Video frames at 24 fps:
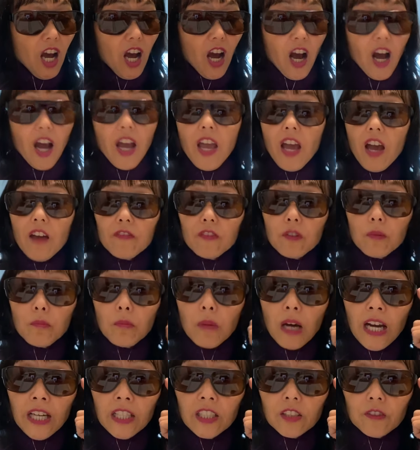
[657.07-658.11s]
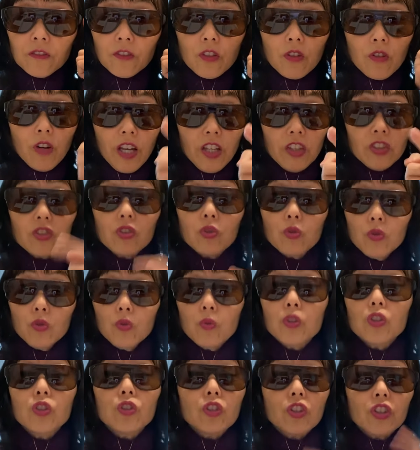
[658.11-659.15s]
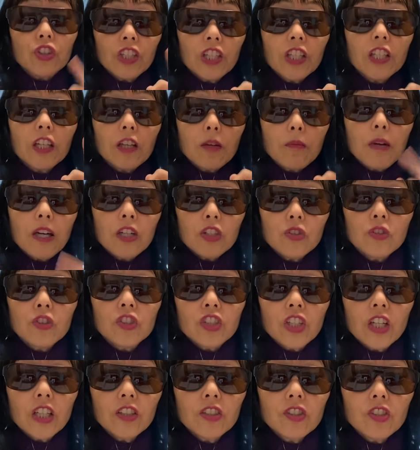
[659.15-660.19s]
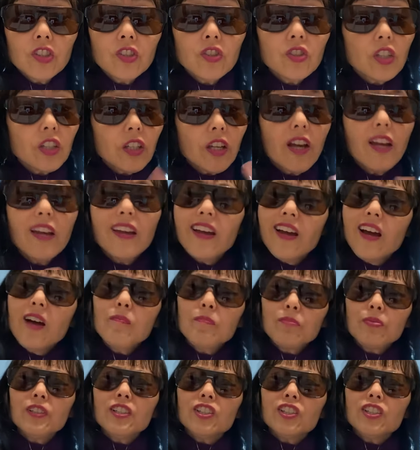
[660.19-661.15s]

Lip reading: I have the mind of Christ. Ooh, when you're thinking about your intelligence, say, I am pretty